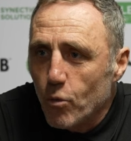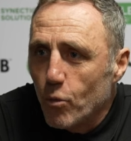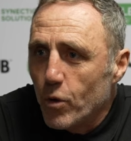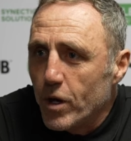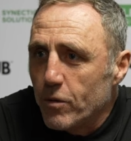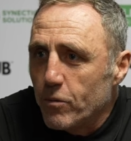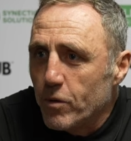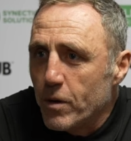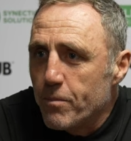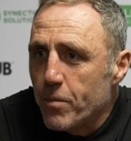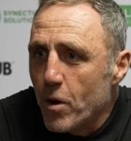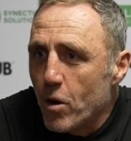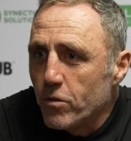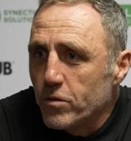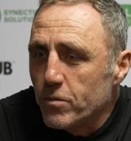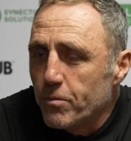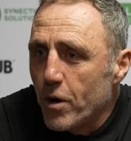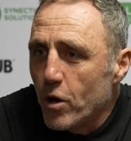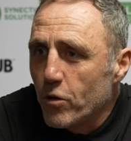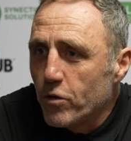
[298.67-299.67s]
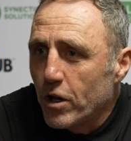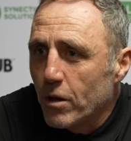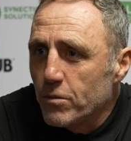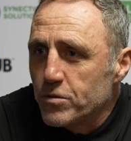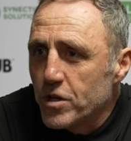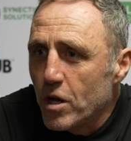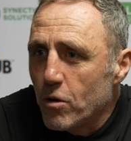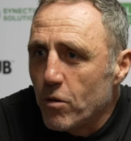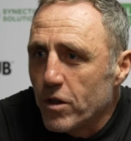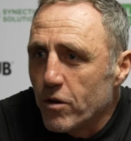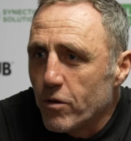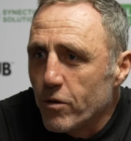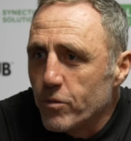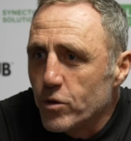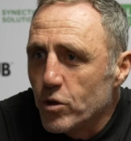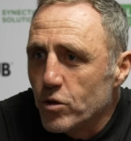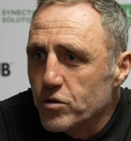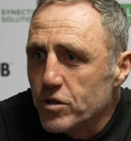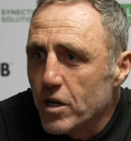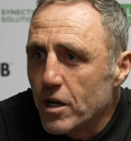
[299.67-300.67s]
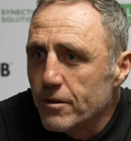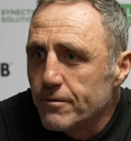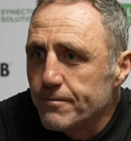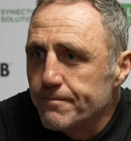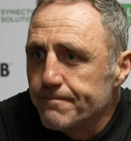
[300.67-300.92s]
we both clubs know what the rewards are.